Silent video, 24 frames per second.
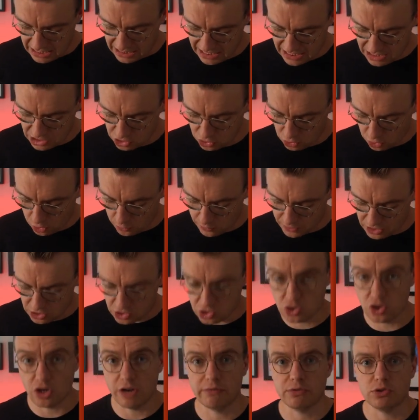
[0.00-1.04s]
Let's start with the
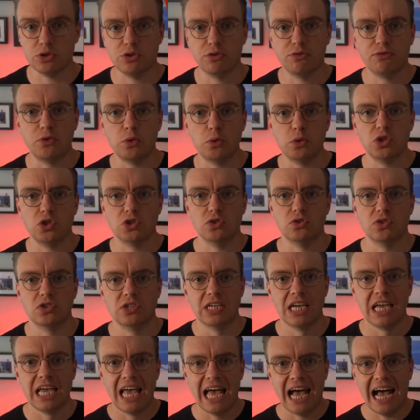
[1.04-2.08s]
serverless functions.
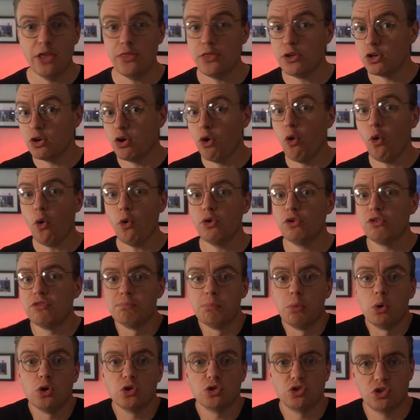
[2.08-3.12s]
At the core of
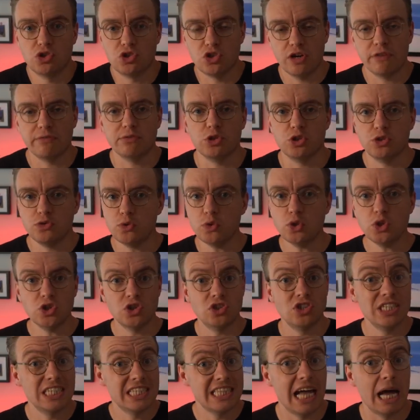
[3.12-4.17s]
most serverless
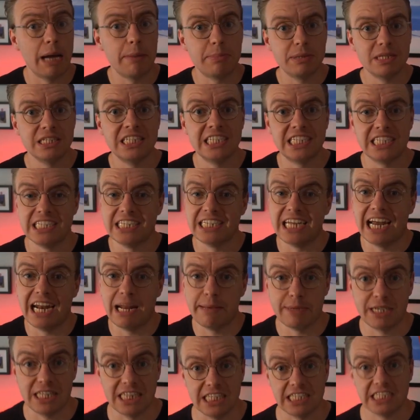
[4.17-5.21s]
functions is that ability to
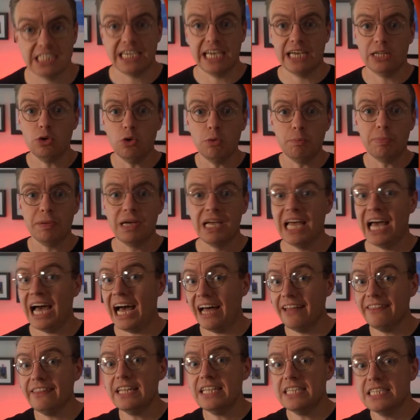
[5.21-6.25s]
dynamically scale up
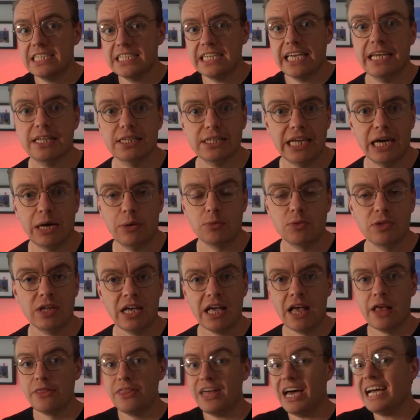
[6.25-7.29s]
and then scale down.
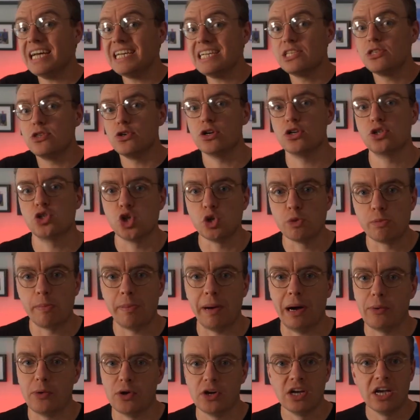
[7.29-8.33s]
That is their
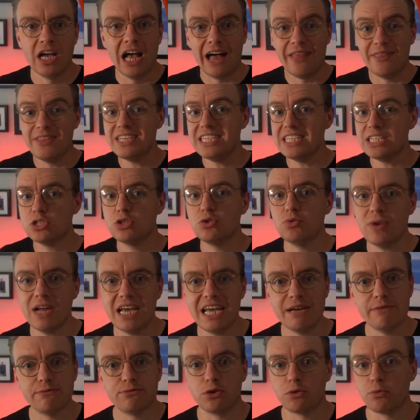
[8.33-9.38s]
superpower. And this is
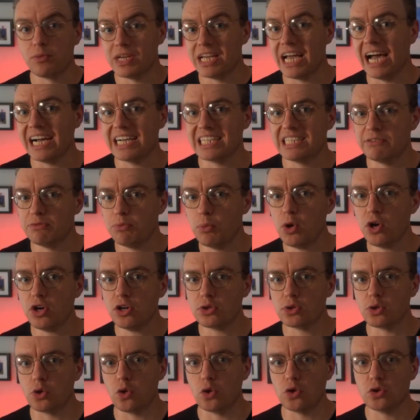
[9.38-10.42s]
great for reactive
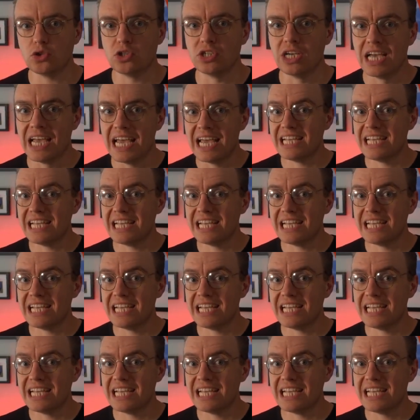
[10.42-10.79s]
workloads.